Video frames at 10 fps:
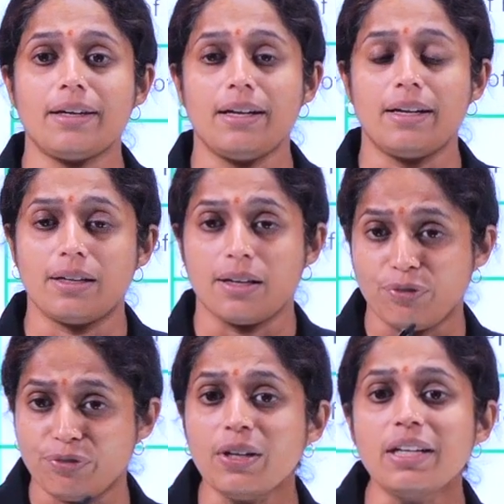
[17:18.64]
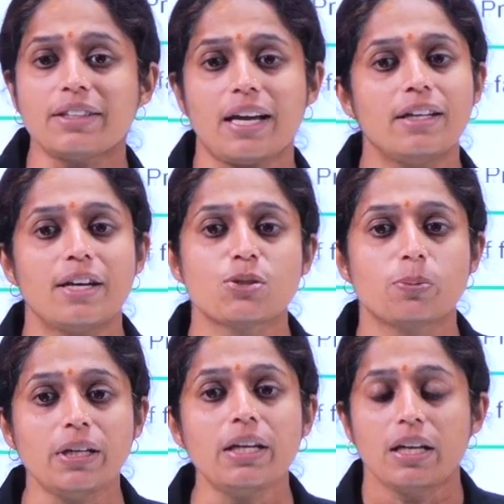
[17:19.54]
trial, a full trial needs to
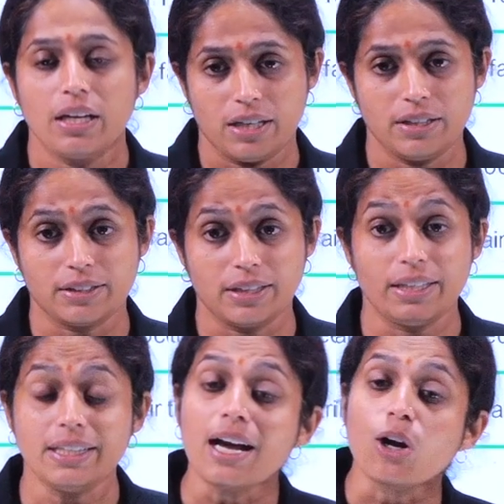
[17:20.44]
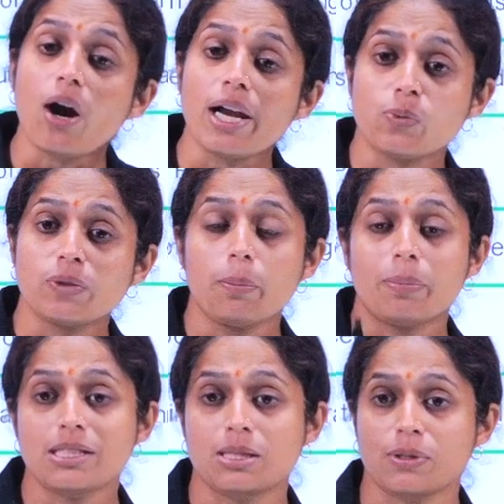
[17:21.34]
be conducted in accordance with the
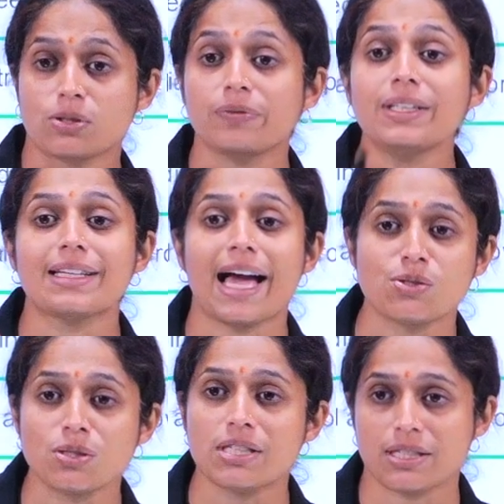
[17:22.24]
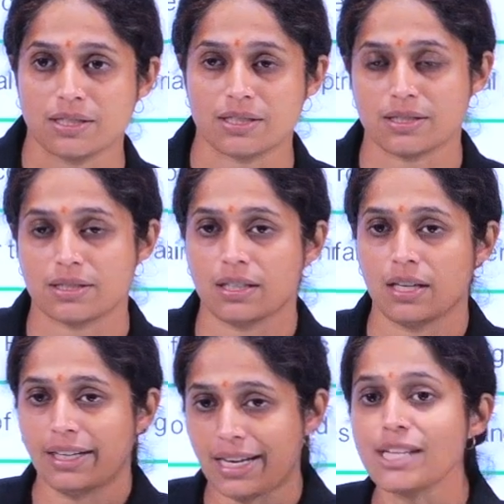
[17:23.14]
principles of the natural justice.
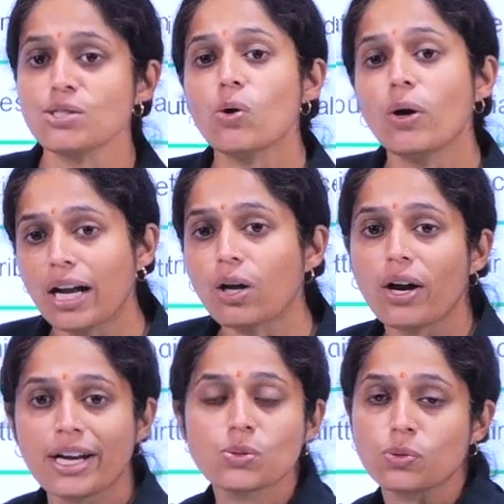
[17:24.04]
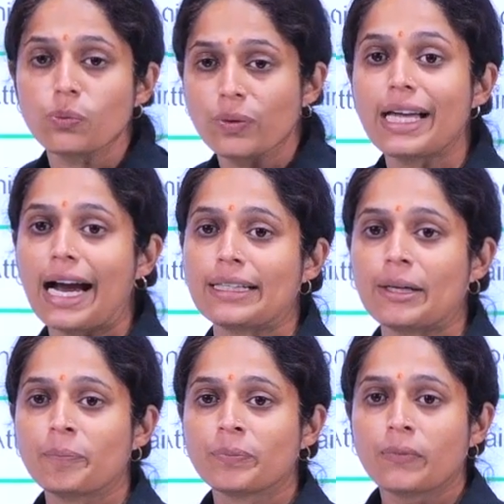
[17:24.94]
It has to go in accordance with that,
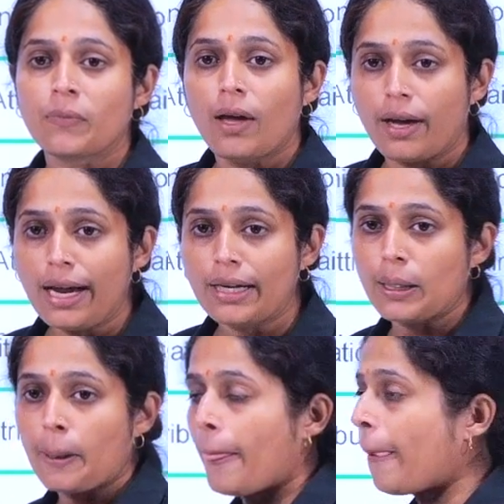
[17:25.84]
right.